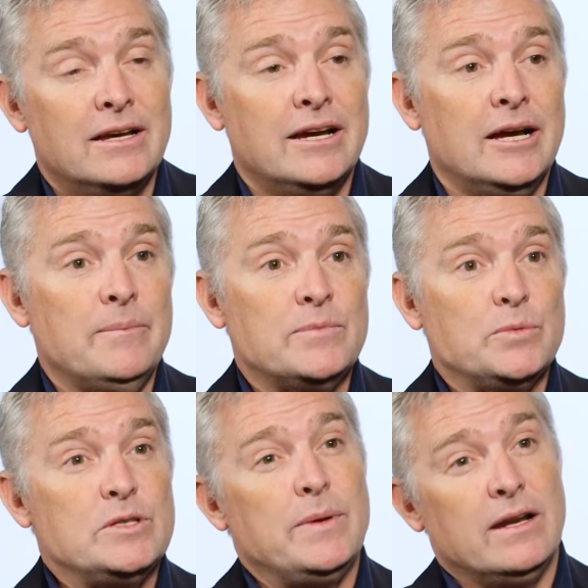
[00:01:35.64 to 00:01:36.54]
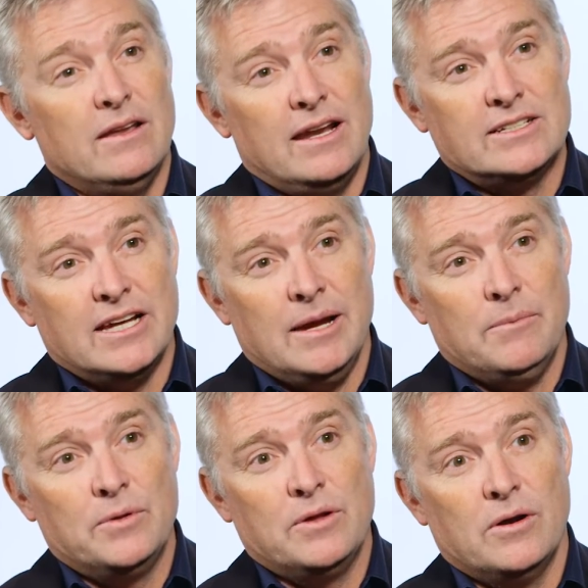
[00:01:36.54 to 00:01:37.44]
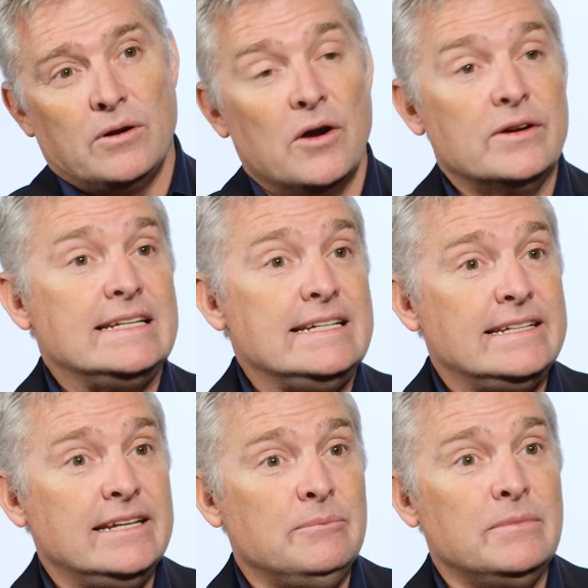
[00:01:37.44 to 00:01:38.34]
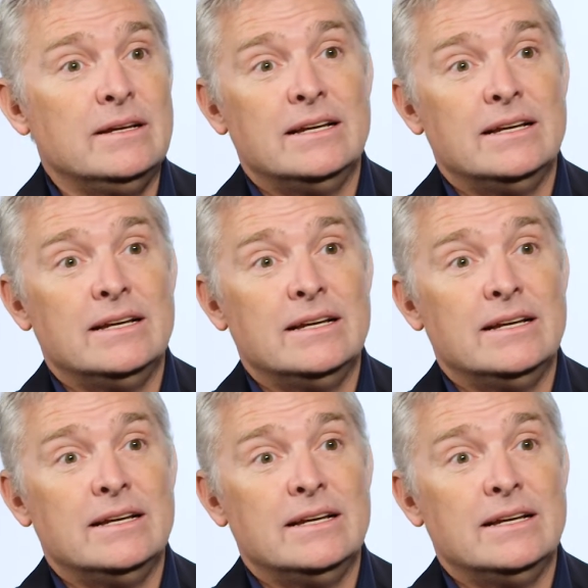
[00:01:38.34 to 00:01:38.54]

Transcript: So we spend a lot of time with our R&D team